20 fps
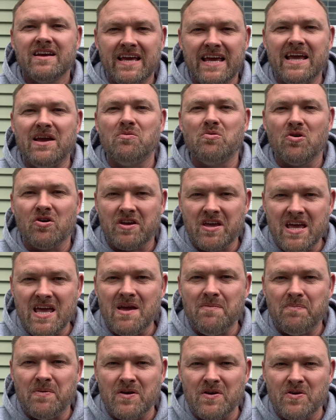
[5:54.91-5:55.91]
he will
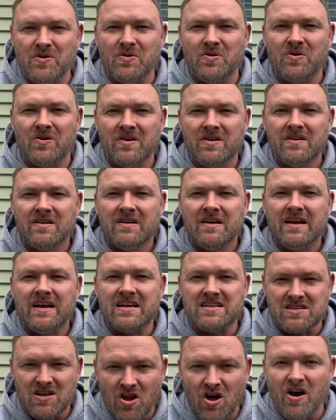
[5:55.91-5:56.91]
keep you
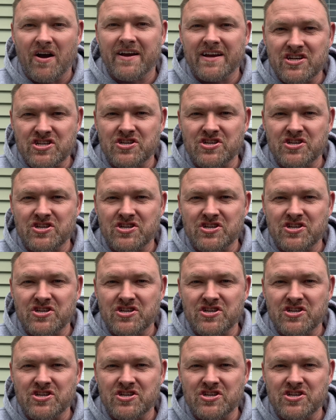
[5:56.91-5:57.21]
as long